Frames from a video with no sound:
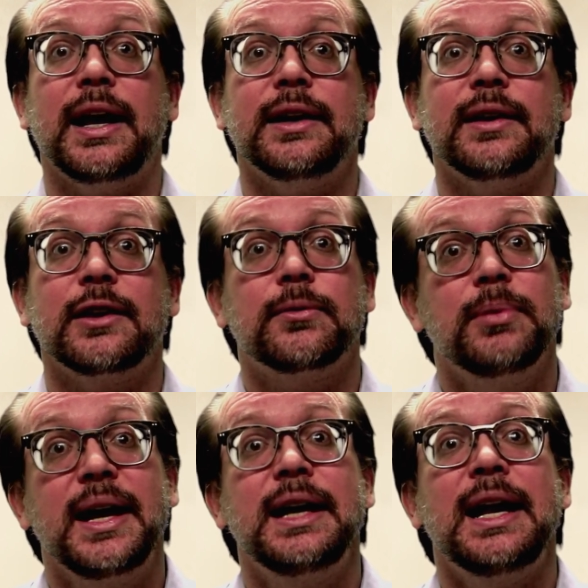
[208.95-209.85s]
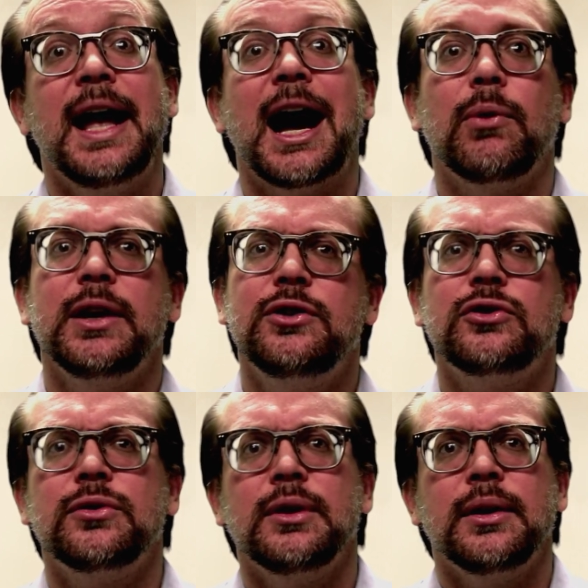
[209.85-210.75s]
and explain how
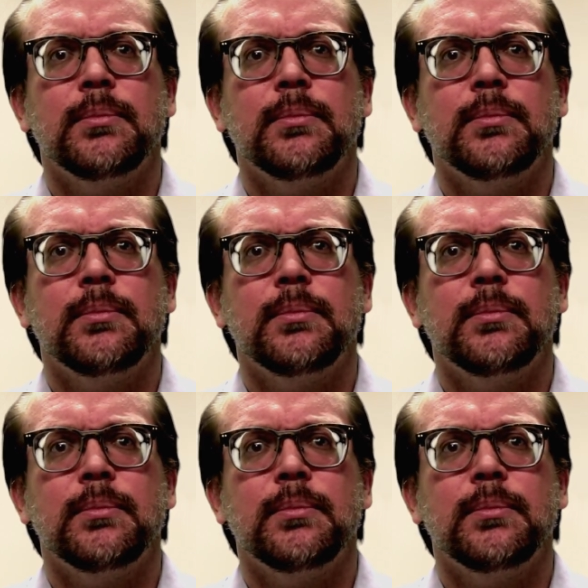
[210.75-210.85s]
each